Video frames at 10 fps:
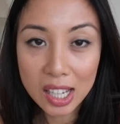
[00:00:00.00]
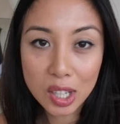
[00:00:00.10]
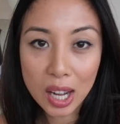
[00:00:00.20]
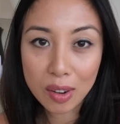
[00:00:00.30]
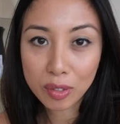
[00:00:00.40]
I
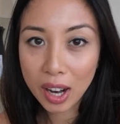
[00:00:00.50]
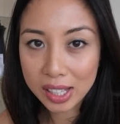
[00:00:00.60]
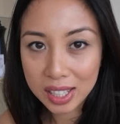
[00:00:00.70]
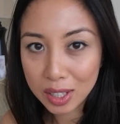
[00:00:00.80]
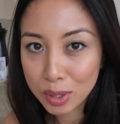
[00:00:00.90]
don't have
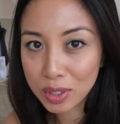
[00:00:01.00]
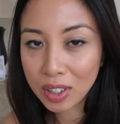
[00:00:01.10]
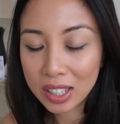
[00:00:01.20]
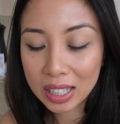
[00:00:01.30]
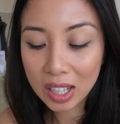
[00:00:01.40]
cracked heels
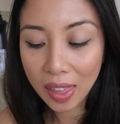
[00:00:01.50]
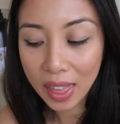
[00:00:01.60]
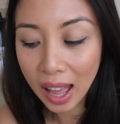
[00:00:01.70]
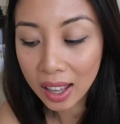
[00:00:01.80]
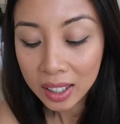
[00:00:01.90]
or anything
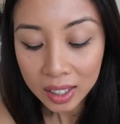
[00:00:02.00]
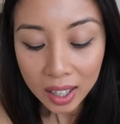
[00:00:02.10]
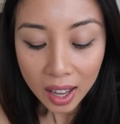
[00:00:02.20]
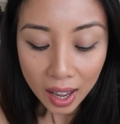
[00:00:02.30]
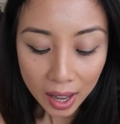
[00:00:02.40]
like that.
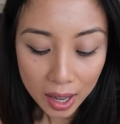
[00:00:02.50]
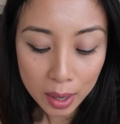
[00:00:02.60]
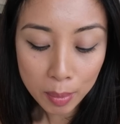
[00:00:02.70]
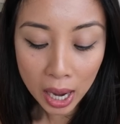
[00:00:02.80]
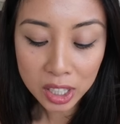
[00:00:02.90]

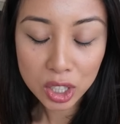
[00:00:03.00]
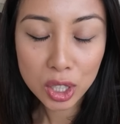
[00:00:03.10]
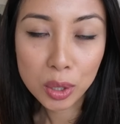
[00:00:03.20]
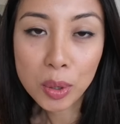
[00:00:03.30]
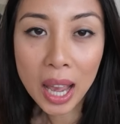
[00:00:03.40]
I
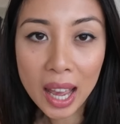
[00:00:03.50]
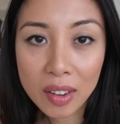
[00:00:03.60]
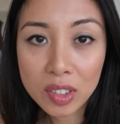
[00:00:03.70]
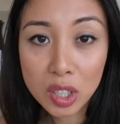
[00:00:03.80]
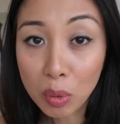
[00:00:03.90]
do
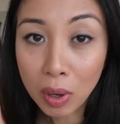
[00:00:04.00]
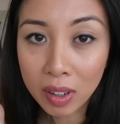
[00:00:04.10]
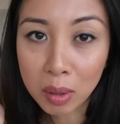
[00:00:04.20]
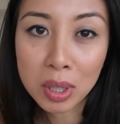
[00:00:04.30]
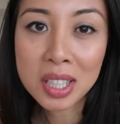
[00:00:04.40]
have, don't
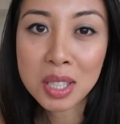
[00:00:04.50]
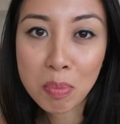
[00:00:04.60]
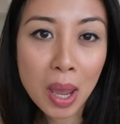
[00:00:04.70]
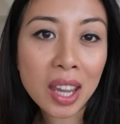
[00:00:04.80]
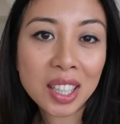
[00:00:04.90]
worry, I'm gonna
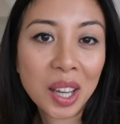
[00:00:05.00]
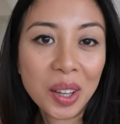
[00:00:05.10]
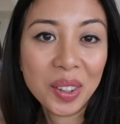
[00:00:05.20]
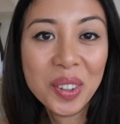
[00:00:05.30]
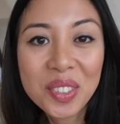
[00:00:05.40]
spare
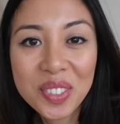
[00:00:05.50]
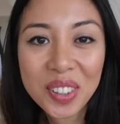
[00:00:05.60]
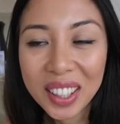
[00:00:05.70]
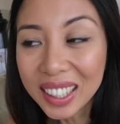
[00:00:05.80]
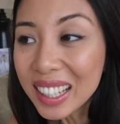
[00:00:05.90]
you
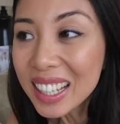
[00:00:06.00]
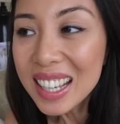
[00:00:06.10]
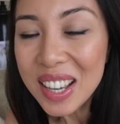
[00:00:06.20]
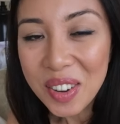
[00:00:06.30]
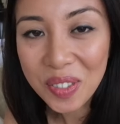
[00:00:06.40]

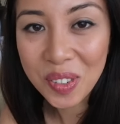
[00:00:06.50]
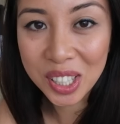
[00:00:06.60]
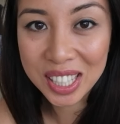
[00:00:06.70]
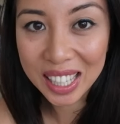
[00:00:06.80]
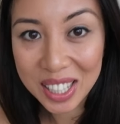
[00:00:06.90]

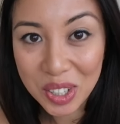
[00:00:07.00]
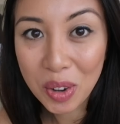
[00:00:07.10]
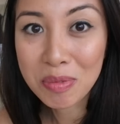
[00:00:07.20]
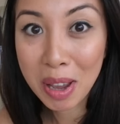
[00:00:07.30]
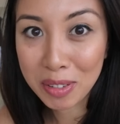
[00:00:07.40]

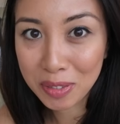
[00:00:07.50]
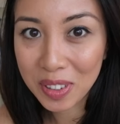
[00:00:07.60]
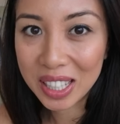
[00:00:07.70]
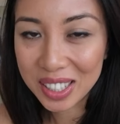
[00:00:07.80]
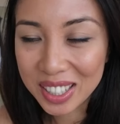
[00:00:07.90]
footage of my
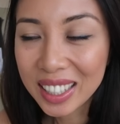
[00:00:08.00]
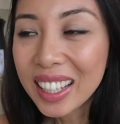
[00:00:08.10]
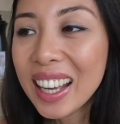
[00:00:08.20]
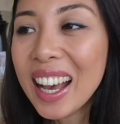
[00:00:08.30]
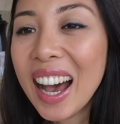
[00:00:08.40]
feet.
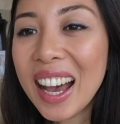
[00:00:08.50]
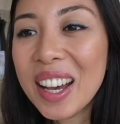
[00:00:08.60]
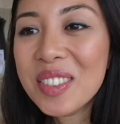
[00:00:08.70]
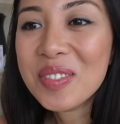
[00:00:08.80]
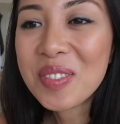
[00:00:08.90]

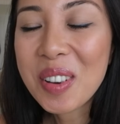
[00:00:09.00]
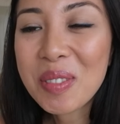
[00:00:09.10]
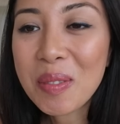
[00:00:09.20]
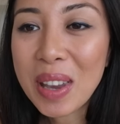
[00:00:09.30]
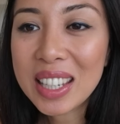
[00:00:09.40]

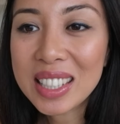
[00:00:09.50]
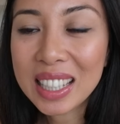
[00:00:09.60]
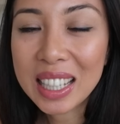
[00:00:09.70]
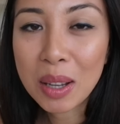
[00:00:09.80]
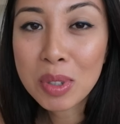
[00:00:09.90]
But
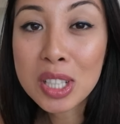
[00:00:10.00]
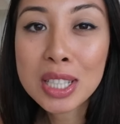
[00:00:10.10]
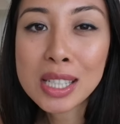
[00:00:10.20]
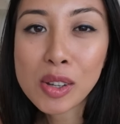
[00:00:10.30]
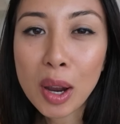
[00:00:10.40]
basically, let me
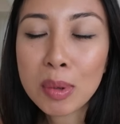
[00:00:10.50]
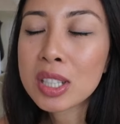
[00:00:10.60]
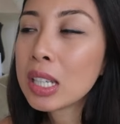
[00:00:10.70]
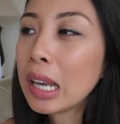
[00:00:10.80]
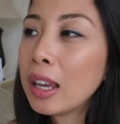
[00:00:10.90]
just describe
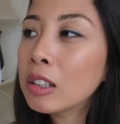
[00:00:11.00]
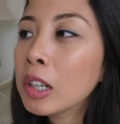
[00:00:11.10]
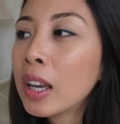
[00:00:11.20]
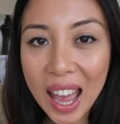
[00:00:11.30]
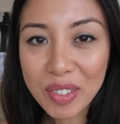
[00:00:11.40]
it to
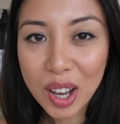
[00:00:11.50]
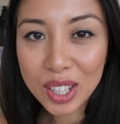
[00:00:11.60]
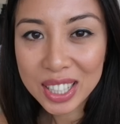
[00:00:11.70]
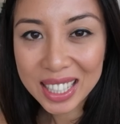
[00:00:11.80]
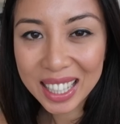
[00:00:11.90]
you. I have
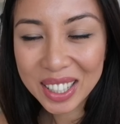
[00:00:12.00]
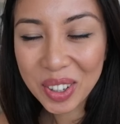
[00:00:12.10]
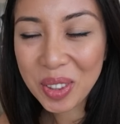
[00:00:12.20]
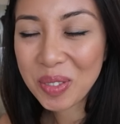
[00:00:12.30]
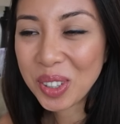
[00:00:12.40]
hard skin
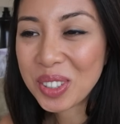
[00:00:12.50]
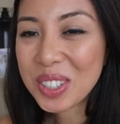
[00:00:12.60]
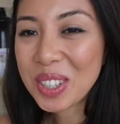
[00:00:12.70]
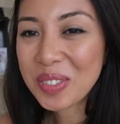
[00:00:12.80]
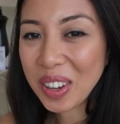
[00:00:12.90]
on the
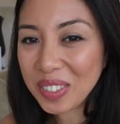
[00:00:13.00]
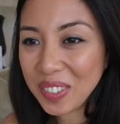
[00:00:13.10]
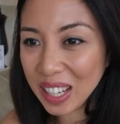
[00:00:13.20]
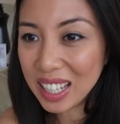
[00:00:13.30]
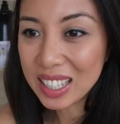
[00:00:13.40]
balls of my
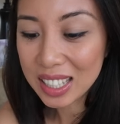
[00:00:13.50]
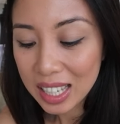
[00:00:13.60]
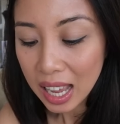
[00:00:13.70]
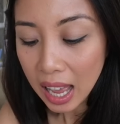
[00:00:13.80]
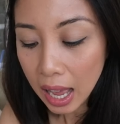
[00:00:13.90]

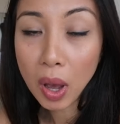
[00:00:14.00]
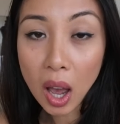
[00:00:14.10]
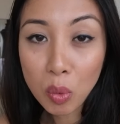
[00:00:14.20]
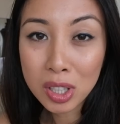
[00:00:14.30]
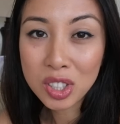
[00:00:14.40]
feet,
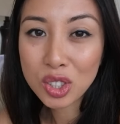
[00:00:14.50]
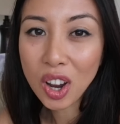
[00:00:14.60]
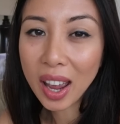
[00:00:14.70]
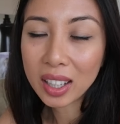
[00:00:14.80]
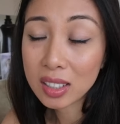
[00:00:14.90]
but I wanted to
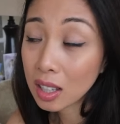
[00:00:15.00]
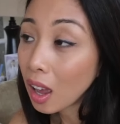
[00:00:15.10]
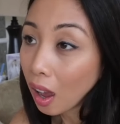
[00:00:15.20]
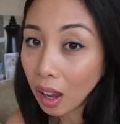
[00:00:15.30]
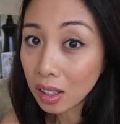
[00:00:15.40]
try it because
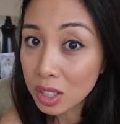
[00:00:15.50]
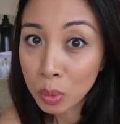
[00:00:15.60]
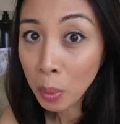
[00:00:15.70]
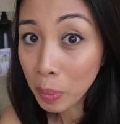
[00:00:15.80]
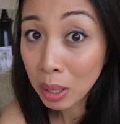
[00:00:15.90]
who
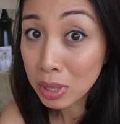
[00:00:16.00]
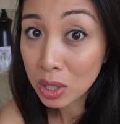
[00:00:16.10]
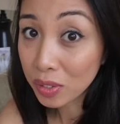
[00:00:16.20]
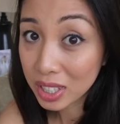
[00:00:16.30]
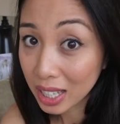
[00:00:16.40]
doesn't want baby
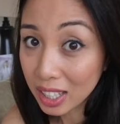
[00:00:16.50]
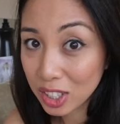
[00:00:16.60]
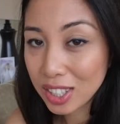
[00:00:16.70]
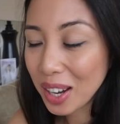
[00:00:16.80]
soft skin?